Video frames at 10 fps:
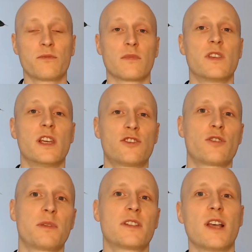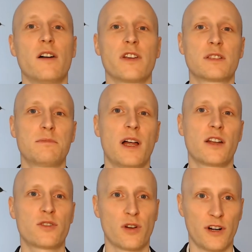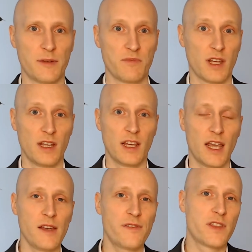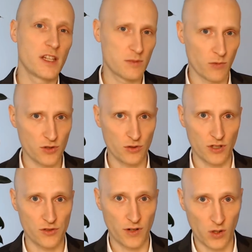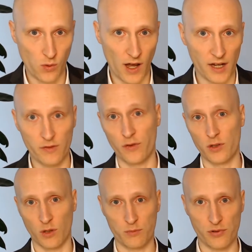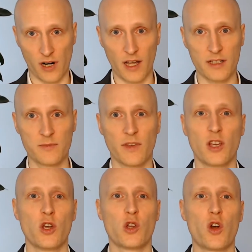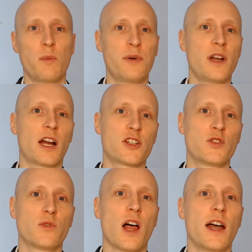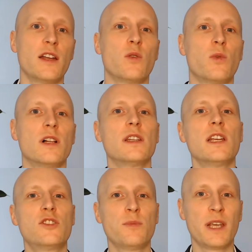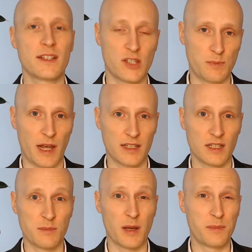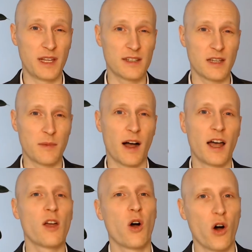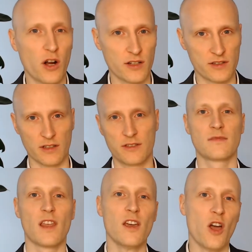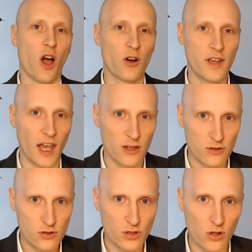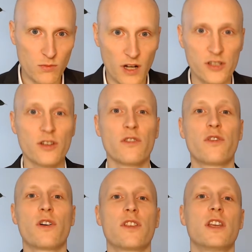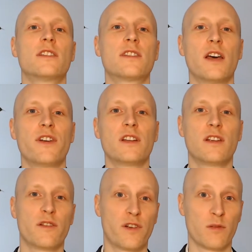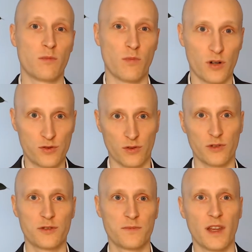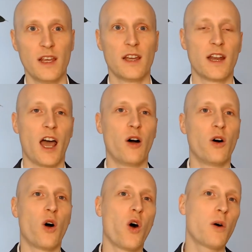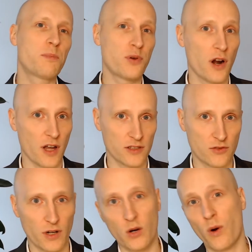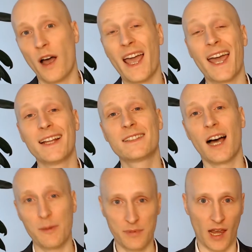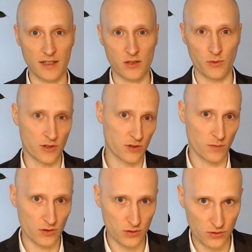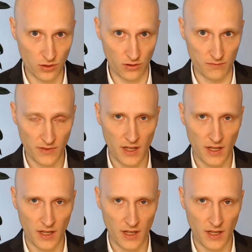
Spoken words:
This should be self-explanatory. If this module is required for your product, your production line will need to be inspected by BSMI auditors. Okay, so much for the 7 different modules. Now, all products require a type test, which is module 2.